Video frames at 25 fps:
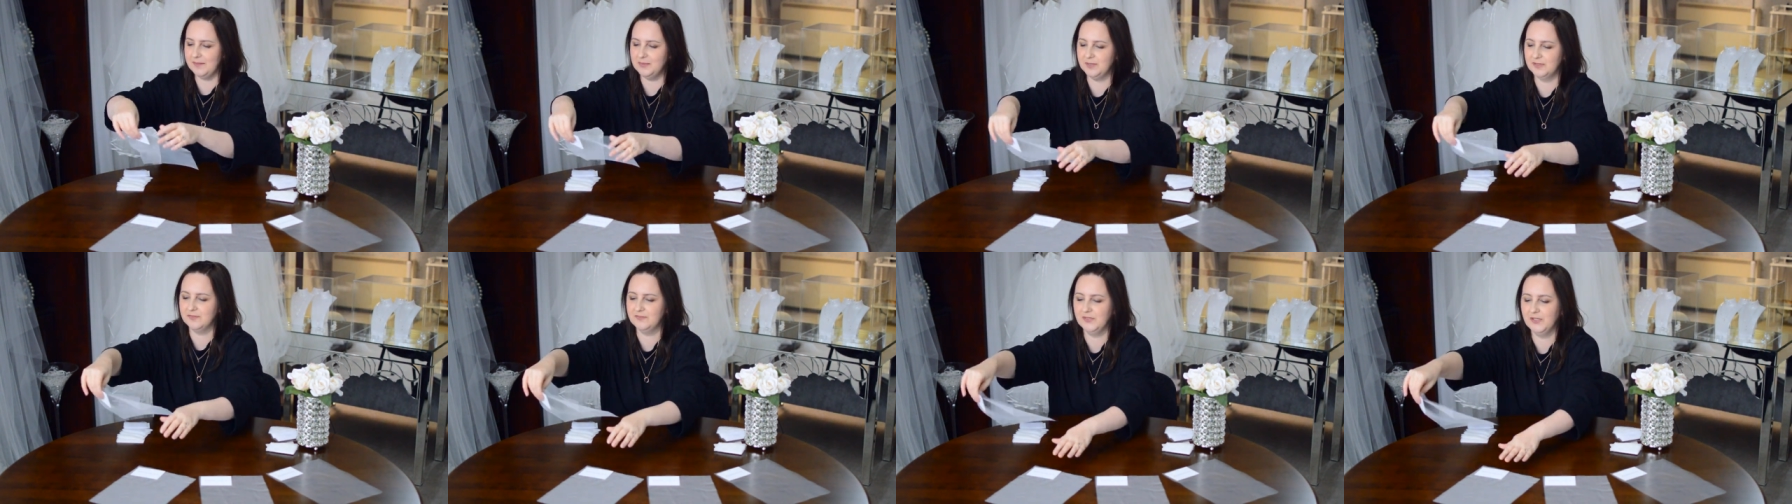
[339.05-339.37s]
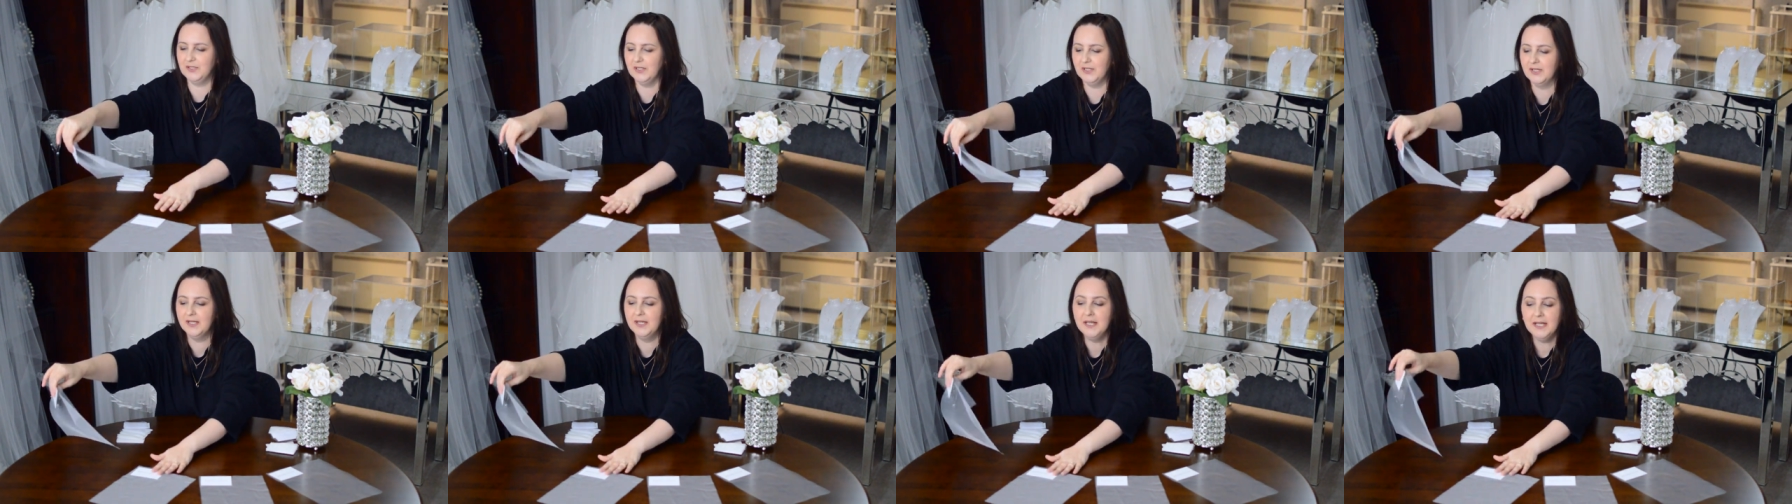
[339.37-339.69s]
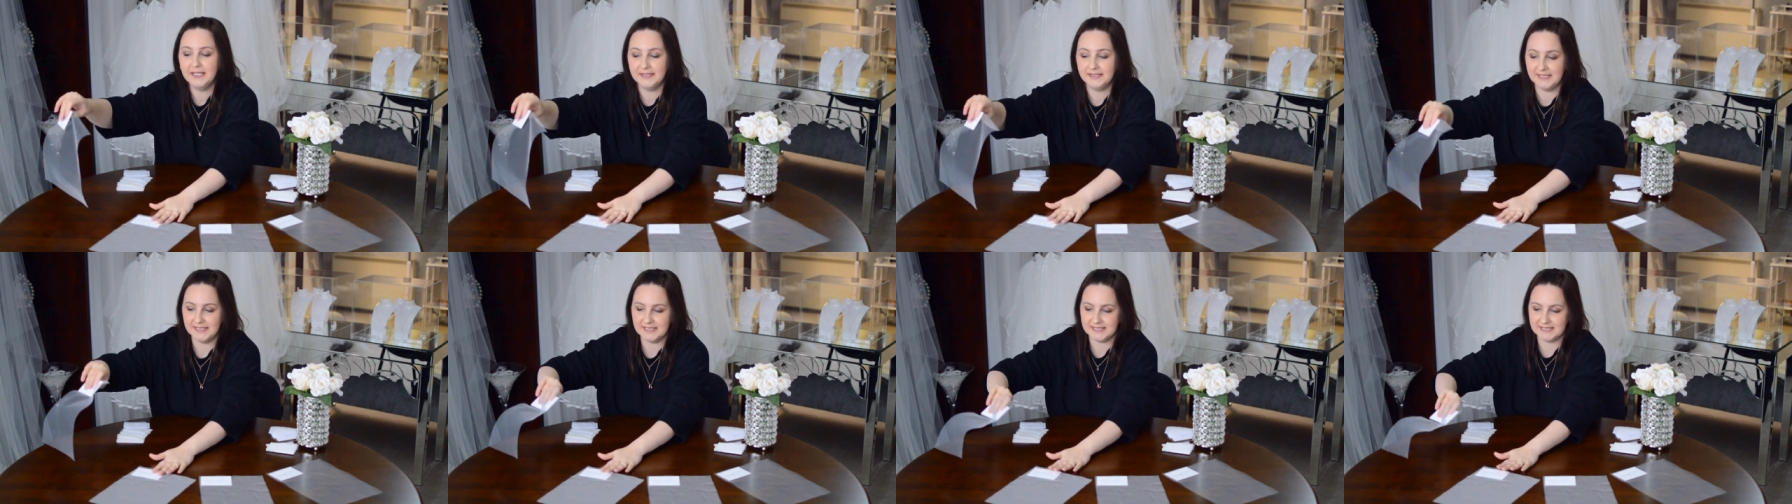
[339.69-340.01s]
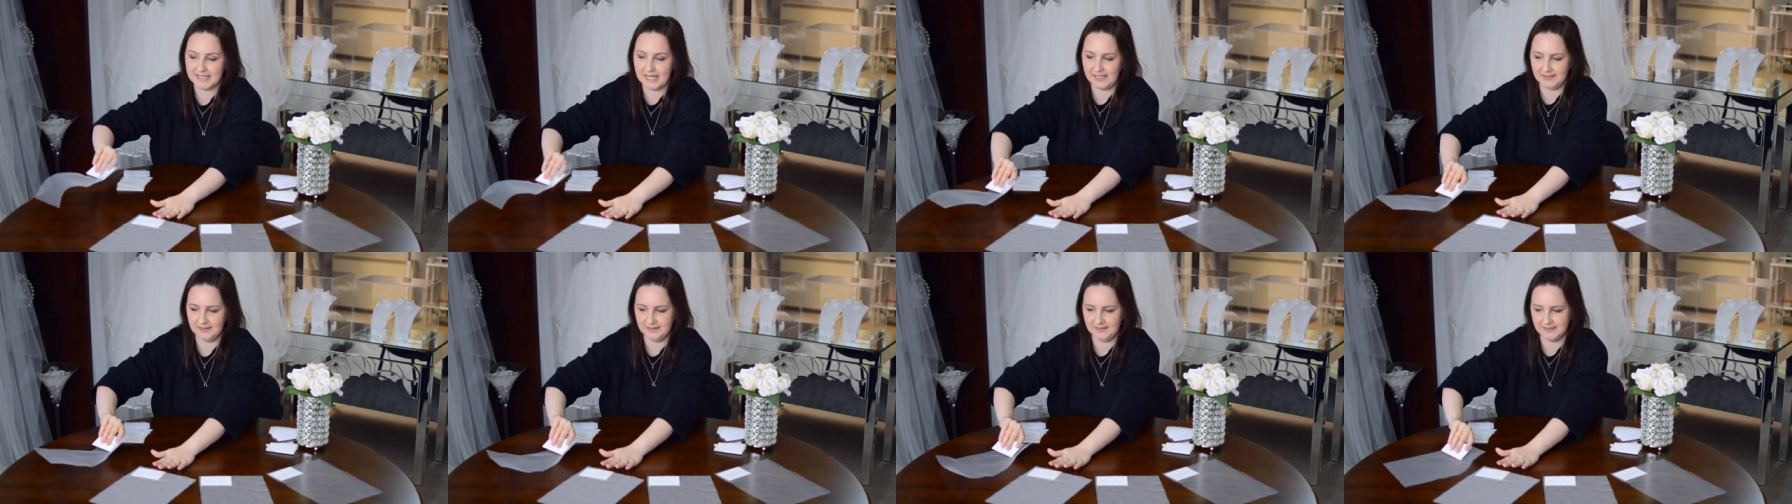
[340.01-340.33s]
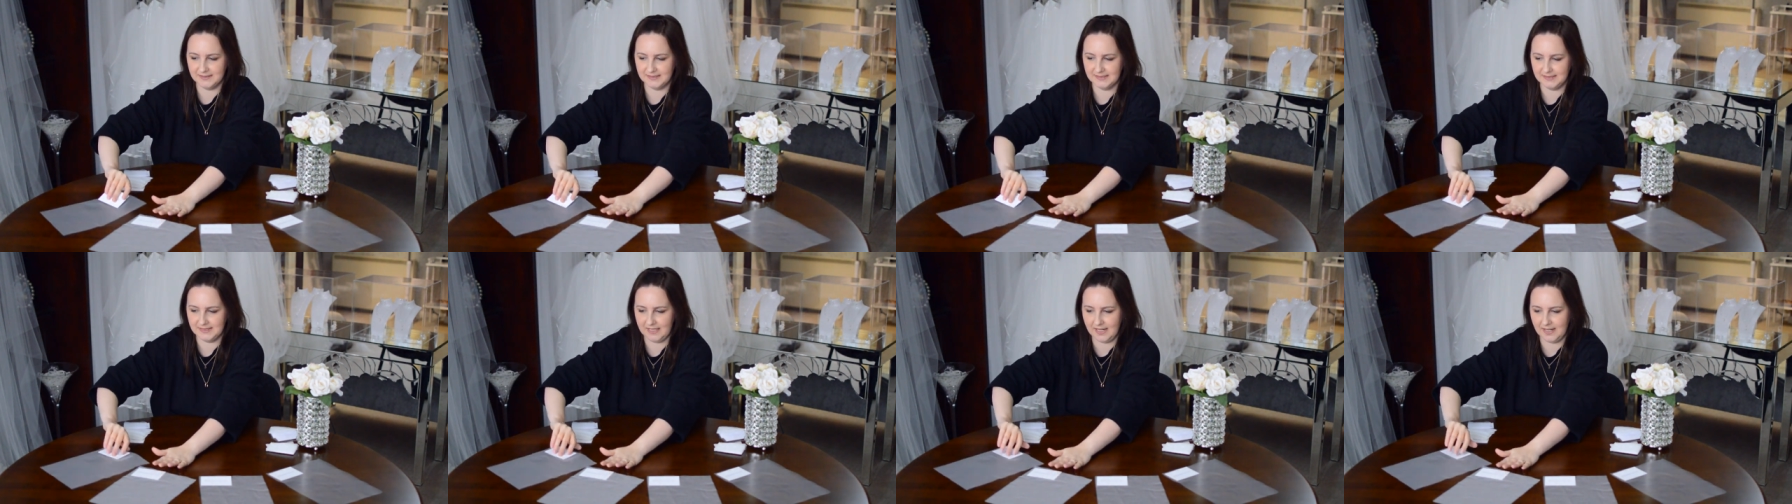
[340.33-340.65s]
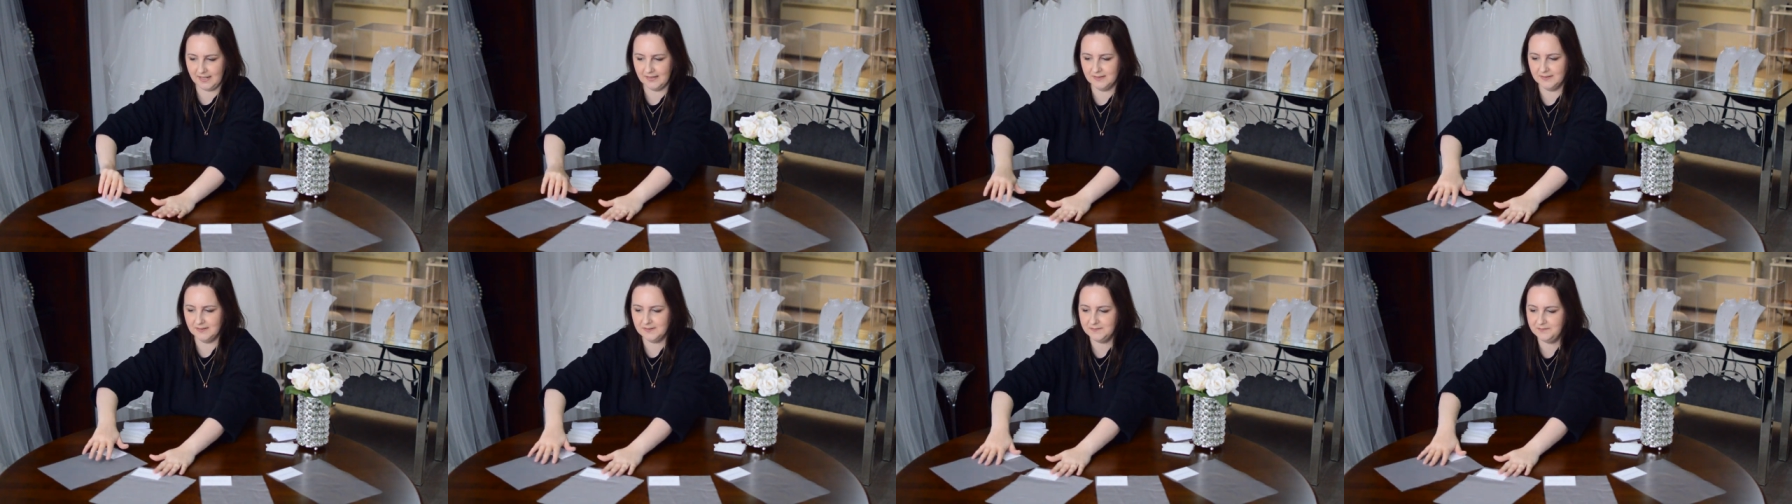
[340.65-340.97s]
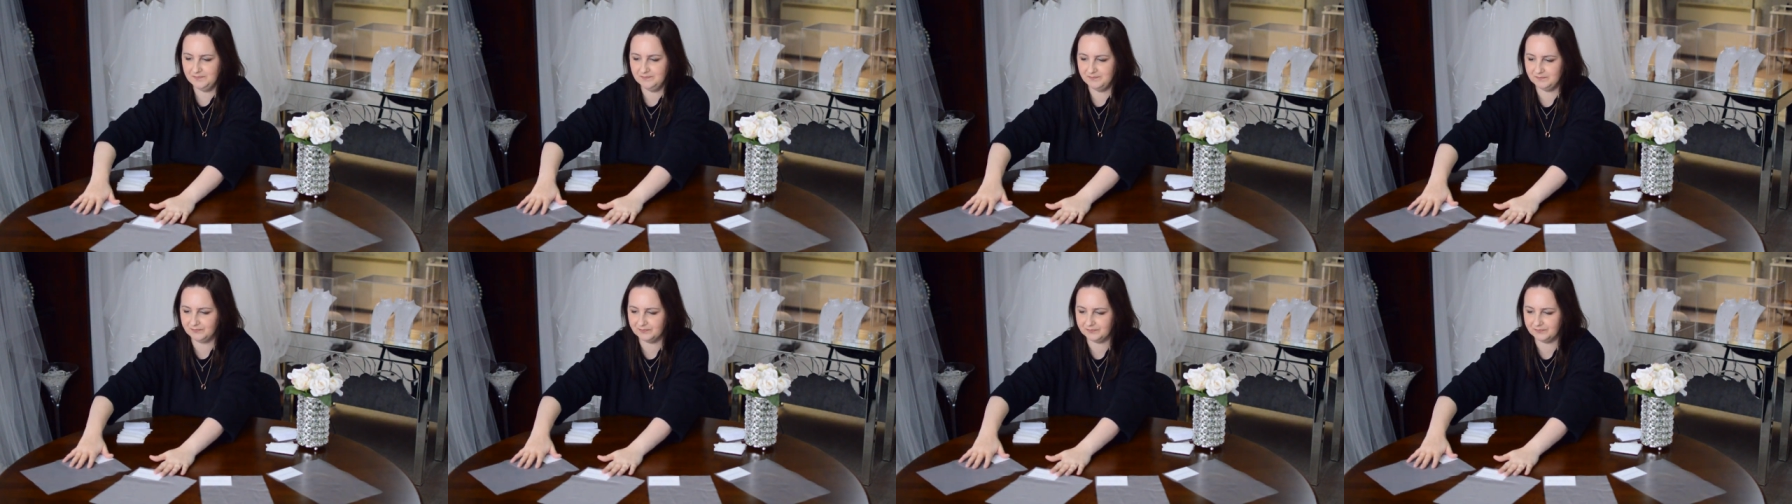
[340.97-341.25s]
prefer the Italian style.